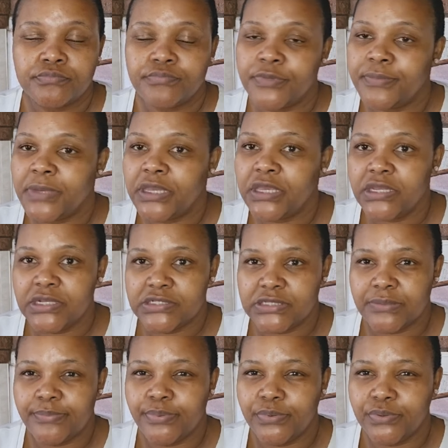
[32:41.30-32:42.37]
let me make an
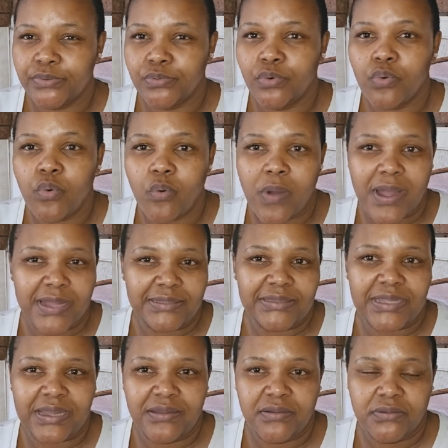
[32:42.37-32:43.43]
example
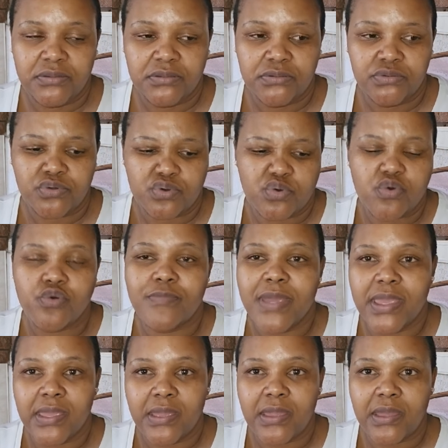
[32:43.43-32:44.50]
ukwata
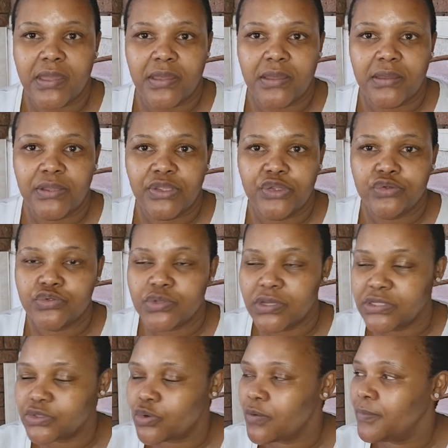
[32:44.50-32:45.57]
Quebec. you know
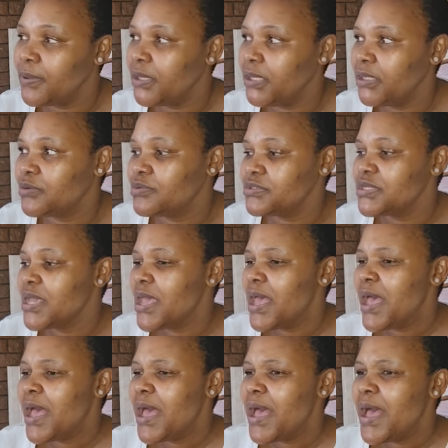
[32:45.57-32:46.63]
so i was complaining with
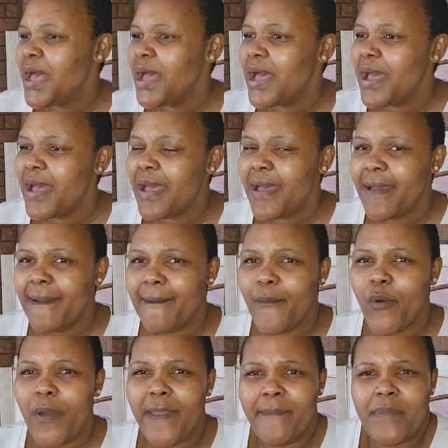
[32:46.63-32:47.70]

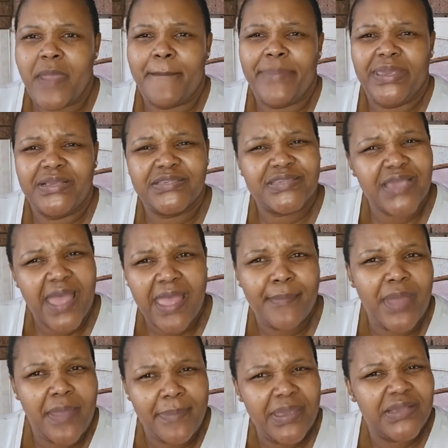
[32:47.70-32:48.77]
am i, be,
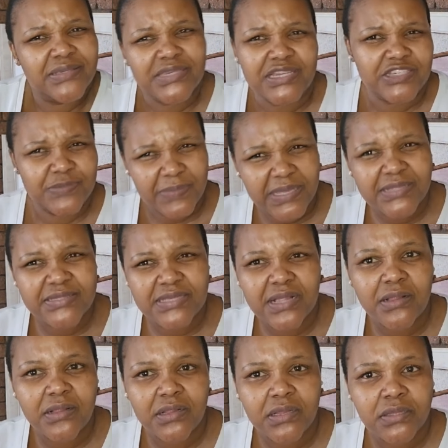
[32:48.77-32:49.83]
am I being
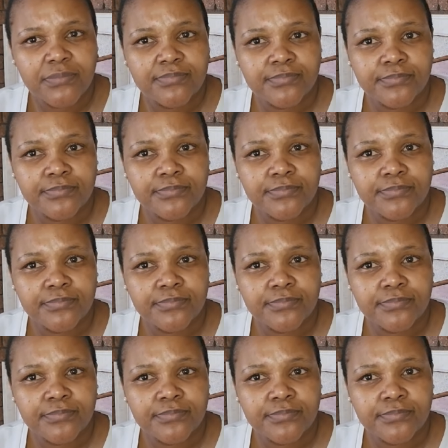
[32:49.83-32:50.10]
judgmental